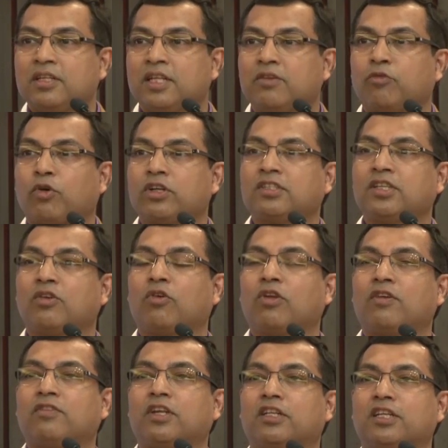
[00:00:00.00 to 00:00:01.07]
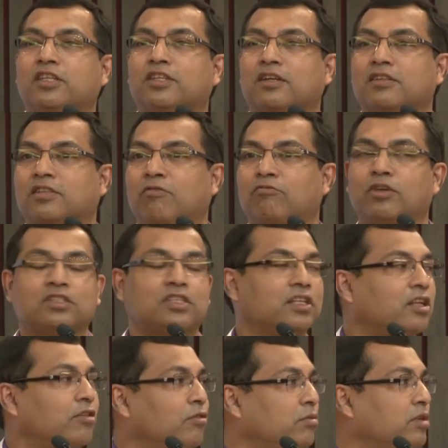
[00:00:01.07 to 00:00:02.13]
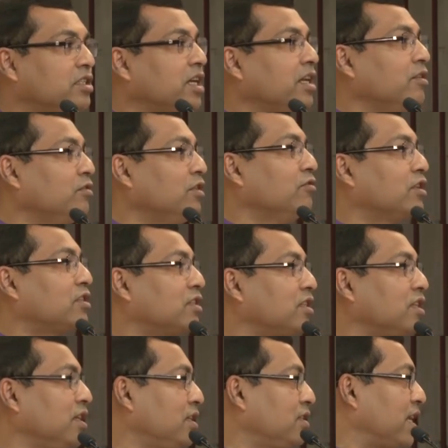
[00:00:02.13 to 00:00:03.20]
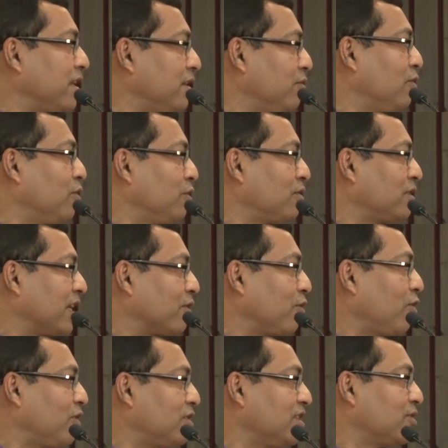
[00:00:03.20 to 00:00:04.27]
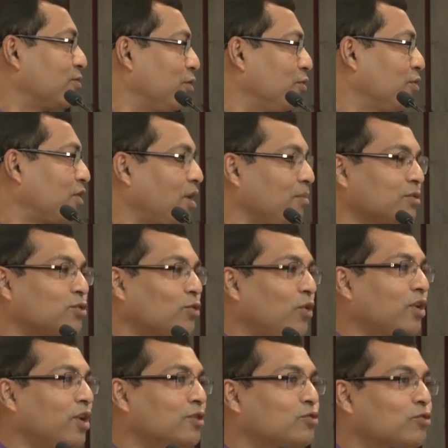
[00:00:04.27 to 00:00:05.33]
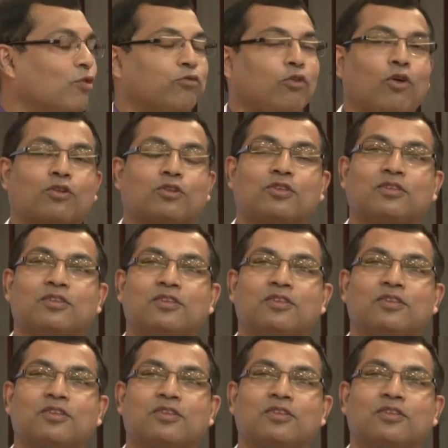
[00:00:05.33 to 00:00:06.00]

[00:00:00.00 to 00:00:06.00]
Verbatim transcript: Then what is the role of the teacher? Someone said there will be 10 universities and, you know, technology is going to come, so on and so forth.